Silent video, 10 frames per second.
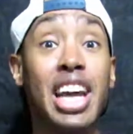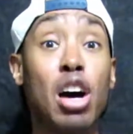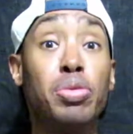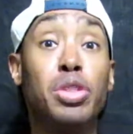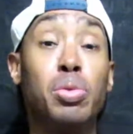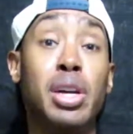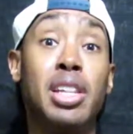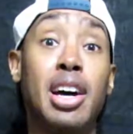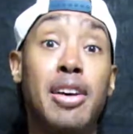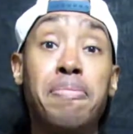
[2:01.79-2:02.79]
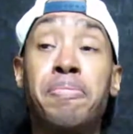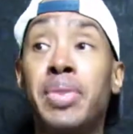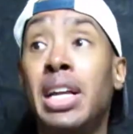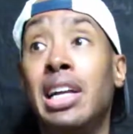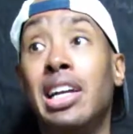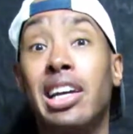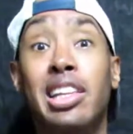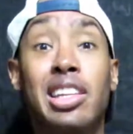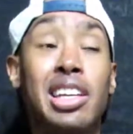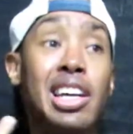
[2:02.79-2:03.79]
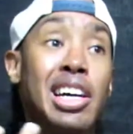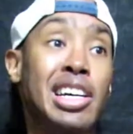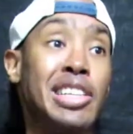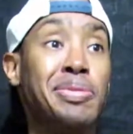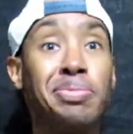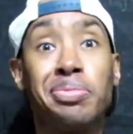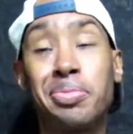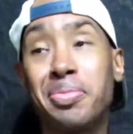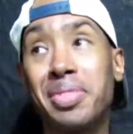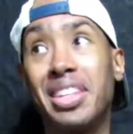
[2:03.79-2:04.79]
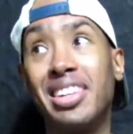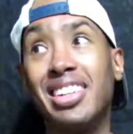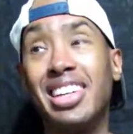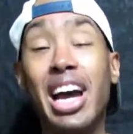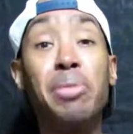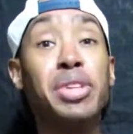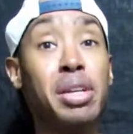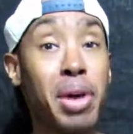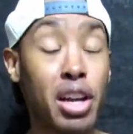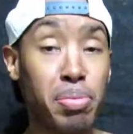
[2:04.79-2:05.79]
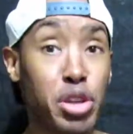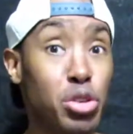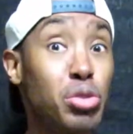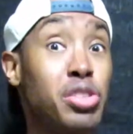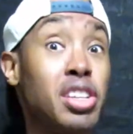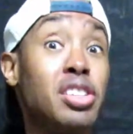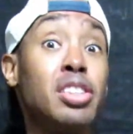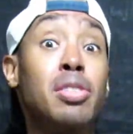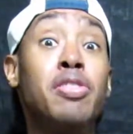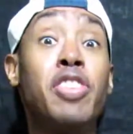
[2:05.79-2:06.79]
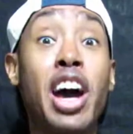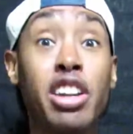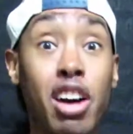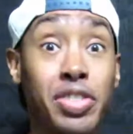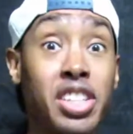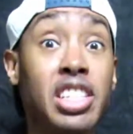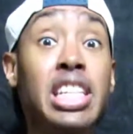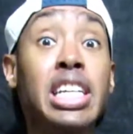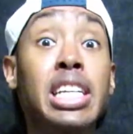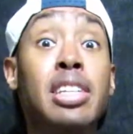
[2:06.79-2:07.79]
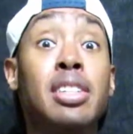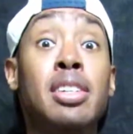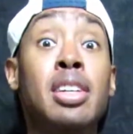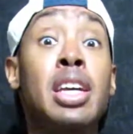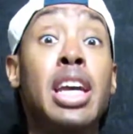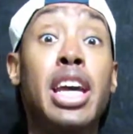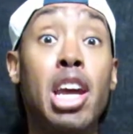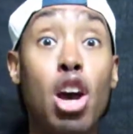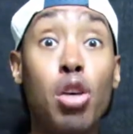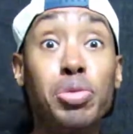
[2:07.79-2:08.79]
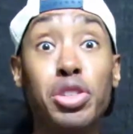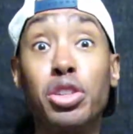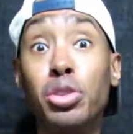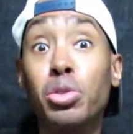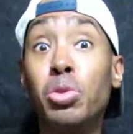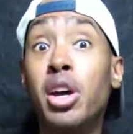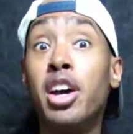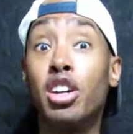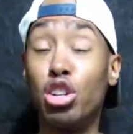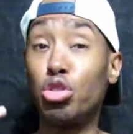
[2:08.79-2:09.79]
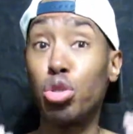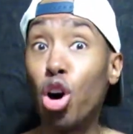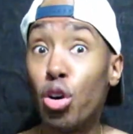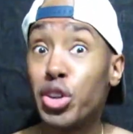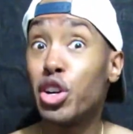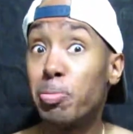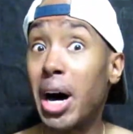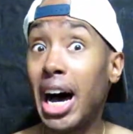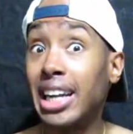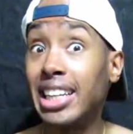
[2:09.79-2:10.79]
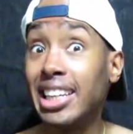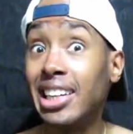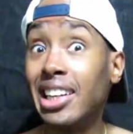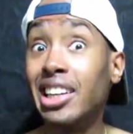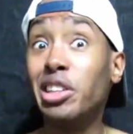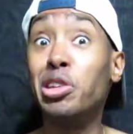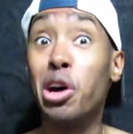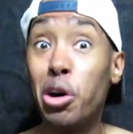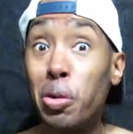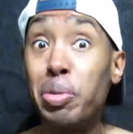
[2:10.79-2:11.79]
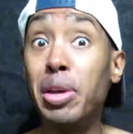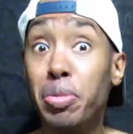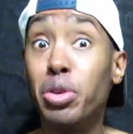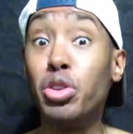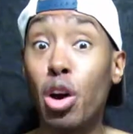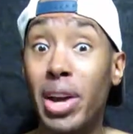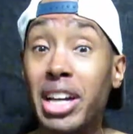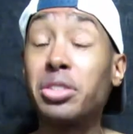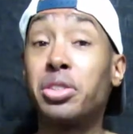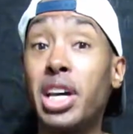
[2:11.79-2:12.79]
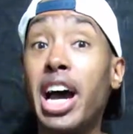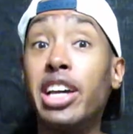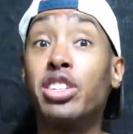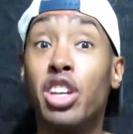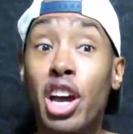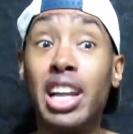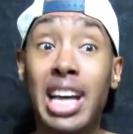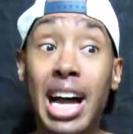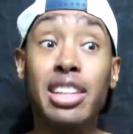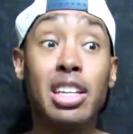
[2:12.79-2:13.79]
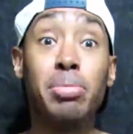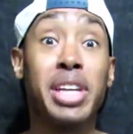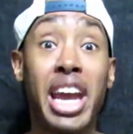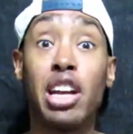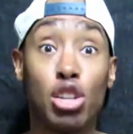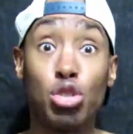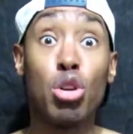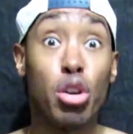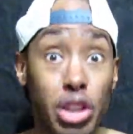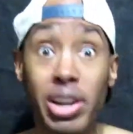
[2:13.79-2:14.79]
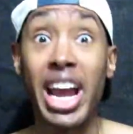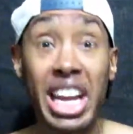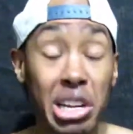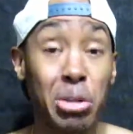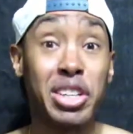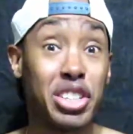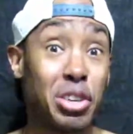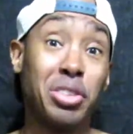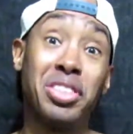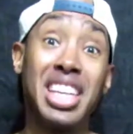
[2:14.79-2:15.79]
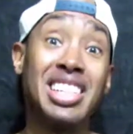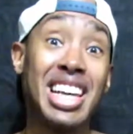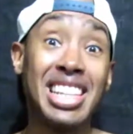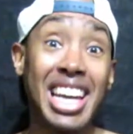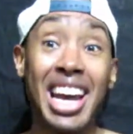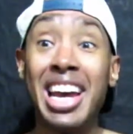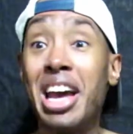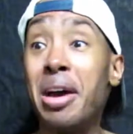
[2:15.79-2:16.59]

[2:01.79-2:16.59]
helps you with um, the, uh, I'm thinking about immune system, fight off disease. It helps you control your body. You know, people who don't exercise, a lot of them can't control their anger and certain things like that.